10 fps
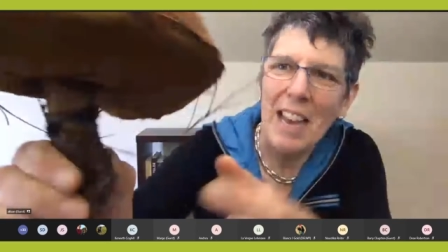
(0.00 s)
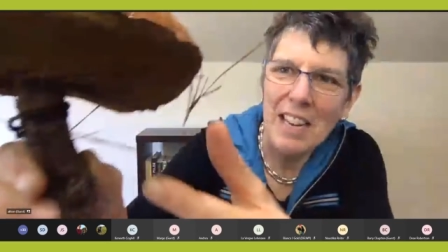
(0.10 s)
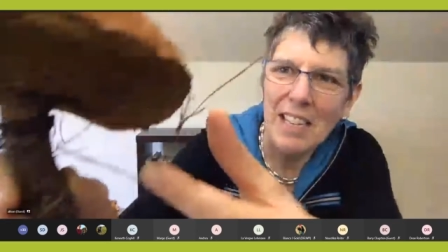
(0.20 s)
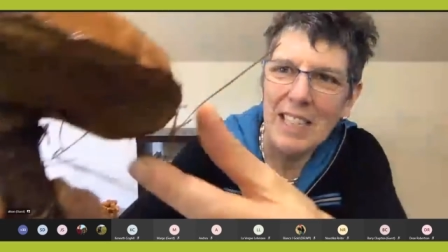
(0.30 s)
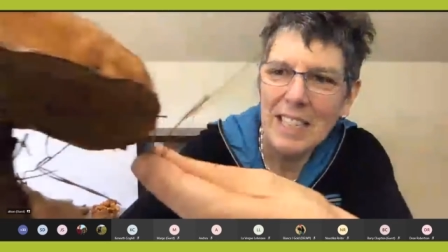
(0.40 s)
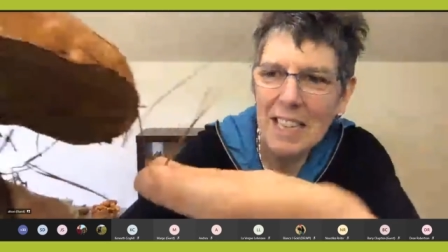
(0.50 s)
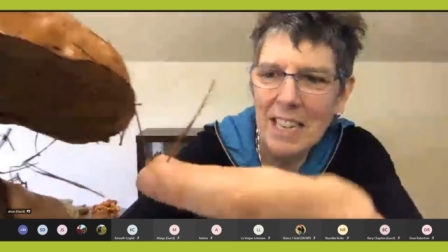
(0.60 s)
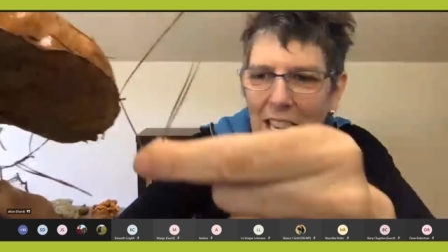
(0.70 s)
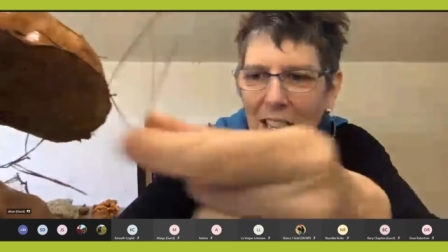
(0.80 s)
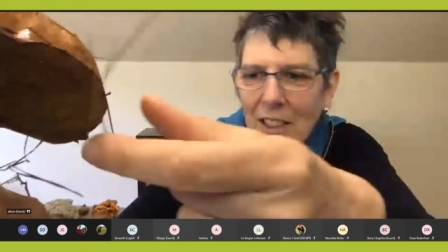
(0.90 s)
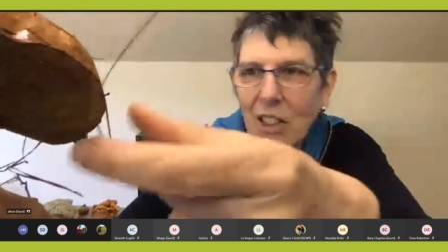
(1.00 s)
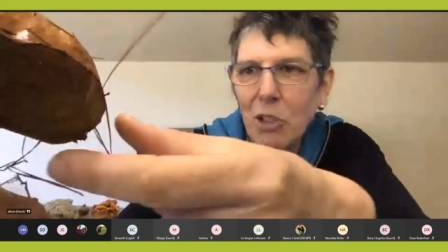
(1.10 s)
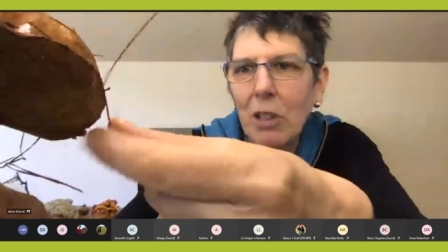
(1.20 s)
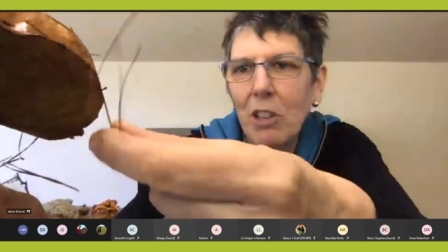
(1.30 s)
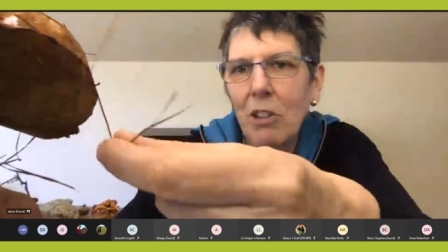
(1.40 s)
And you can see here,
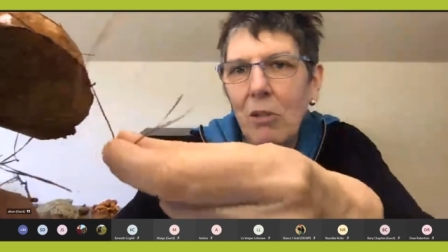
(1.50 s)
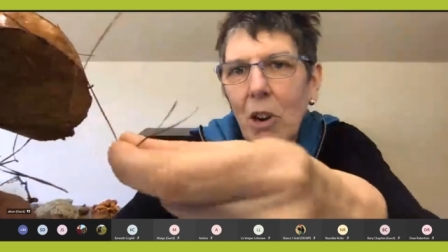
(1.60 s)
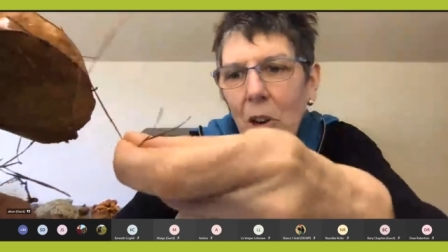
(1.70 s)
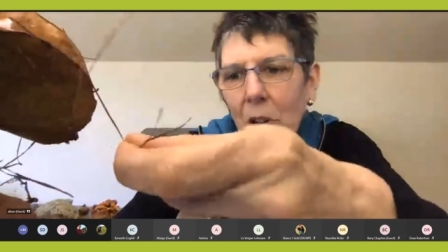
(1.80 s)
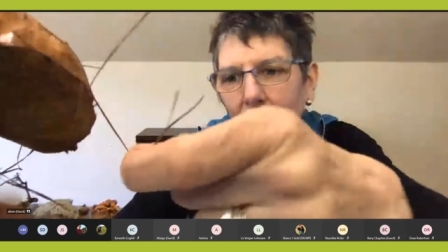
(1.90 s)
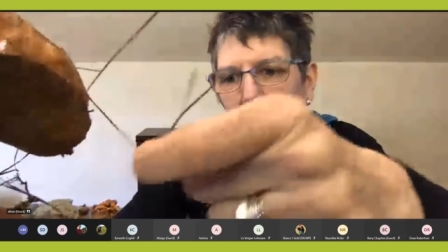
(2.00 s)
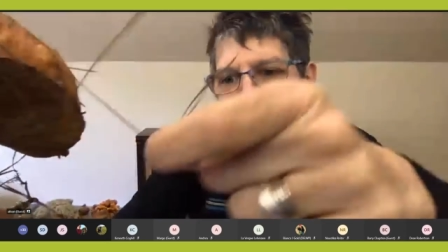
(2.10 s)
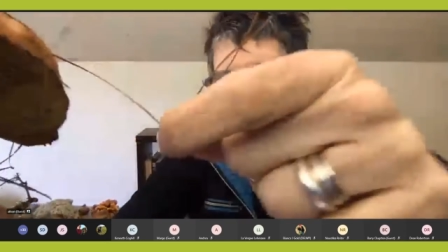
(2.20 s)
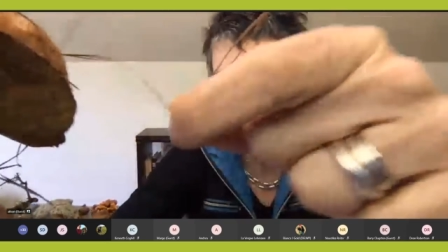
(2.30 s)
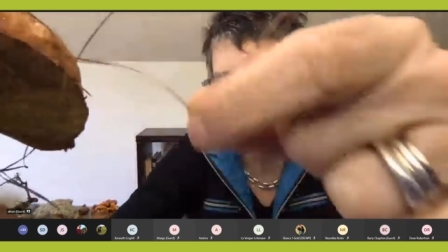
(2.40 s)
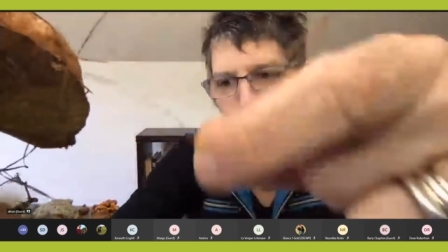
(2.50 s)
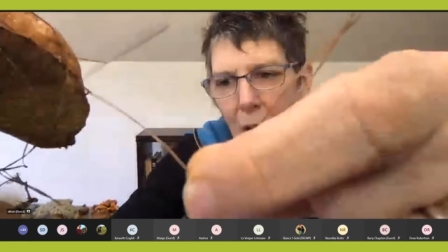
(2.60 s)
this one grows in these